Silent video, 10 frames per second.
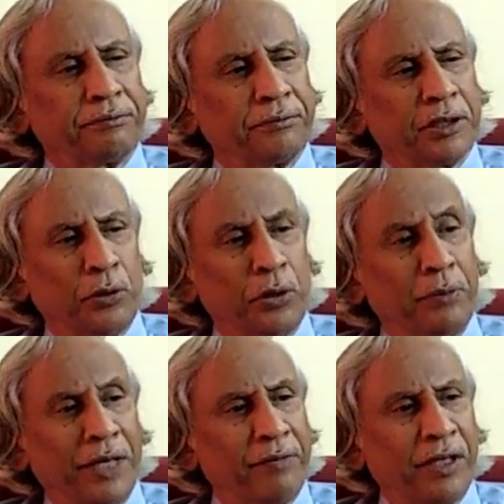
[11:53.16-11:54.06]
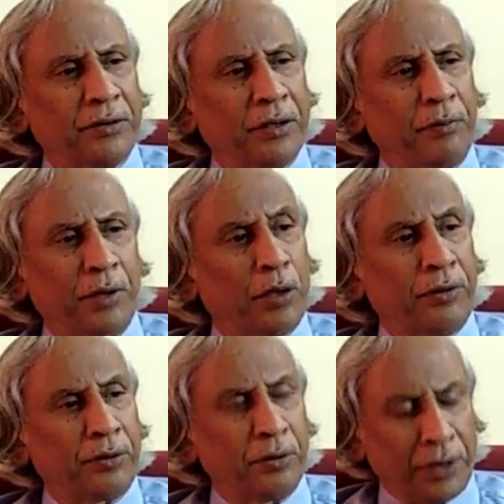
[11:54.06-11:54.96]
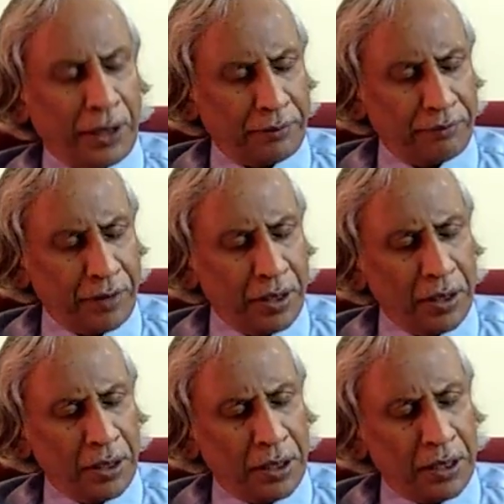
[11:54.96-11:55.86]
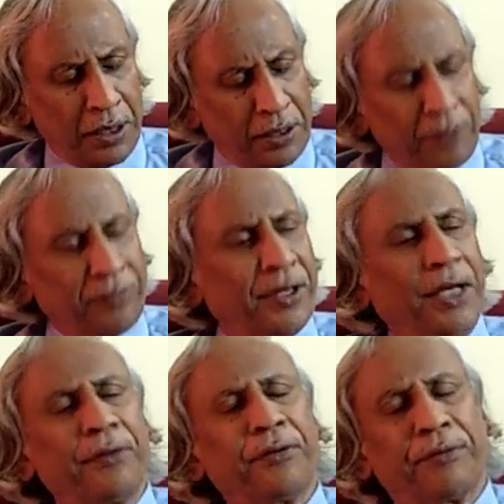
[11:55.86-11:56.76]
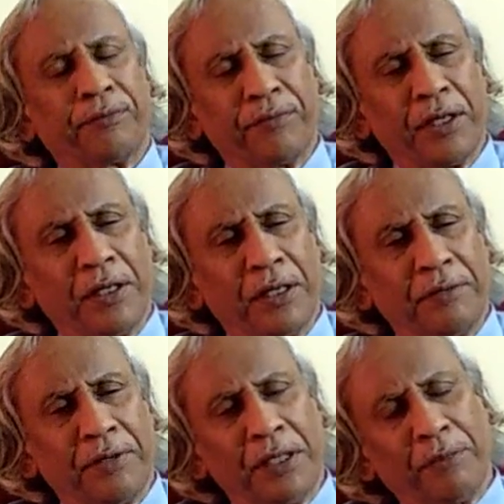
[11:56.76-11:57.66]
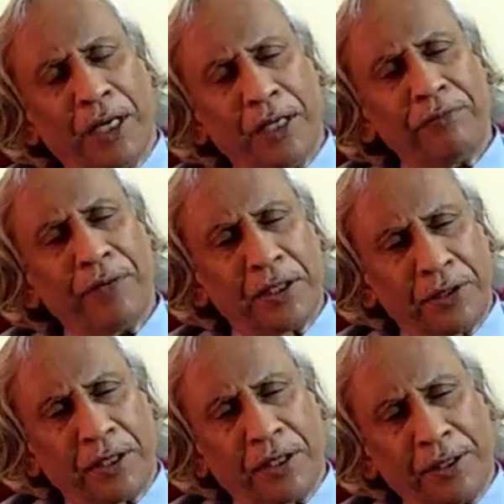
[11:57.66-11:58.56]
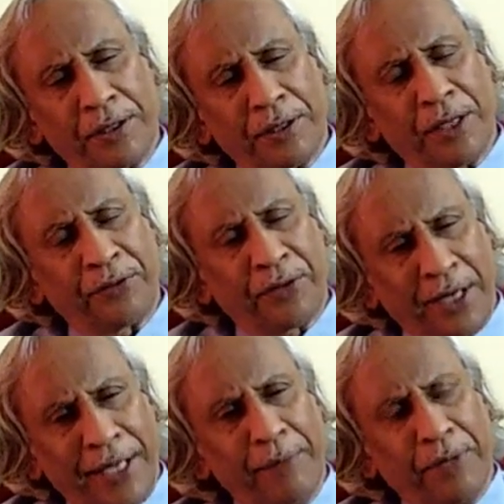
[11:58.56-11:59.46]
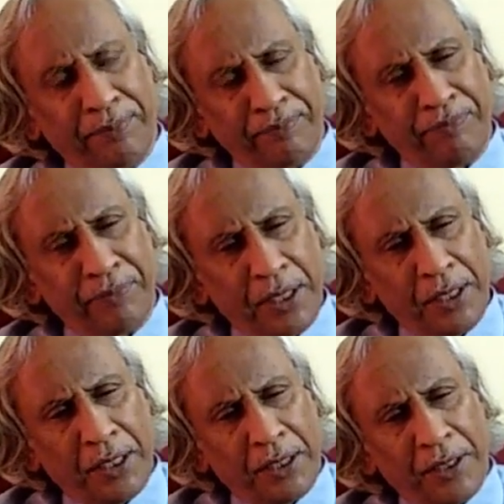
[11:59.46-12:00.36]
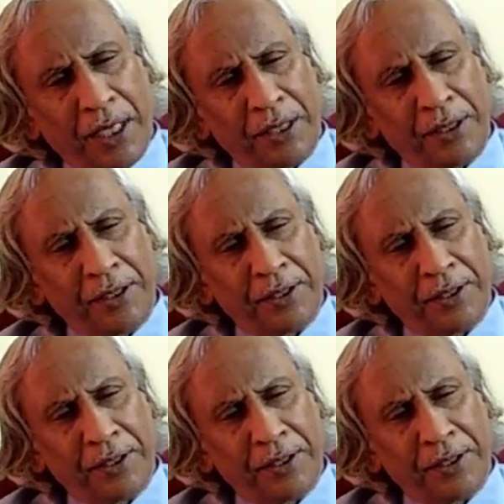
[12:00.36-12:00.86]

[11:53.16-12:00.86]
Good manufacturer will always do that. In this case, when the manufacturer has claimed that it